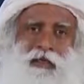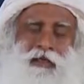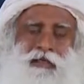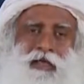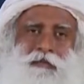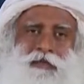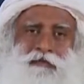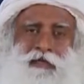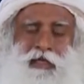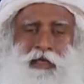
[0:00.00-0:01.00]
In terms
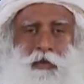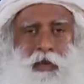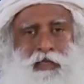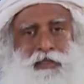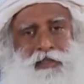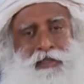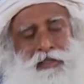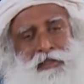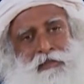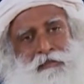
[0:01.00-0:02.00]
of cleaning
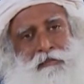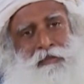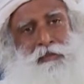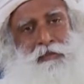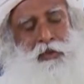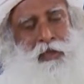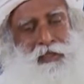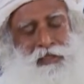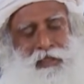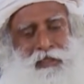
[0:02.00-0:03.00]
villages, you
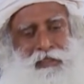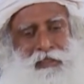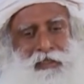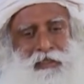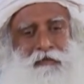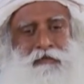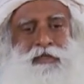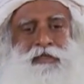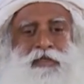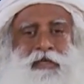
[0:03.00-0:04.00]
can see a distinct
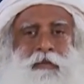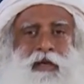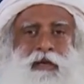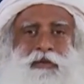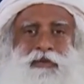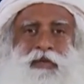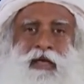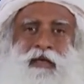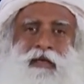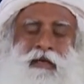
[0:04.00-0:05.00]
difference in Tamil Nadu
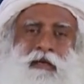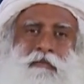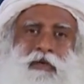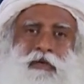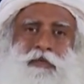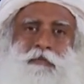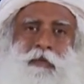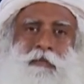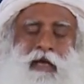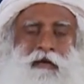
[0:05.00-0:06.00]
today because
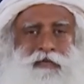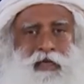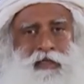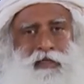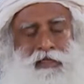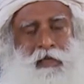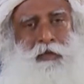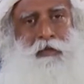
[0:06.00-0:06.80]
people have taken this up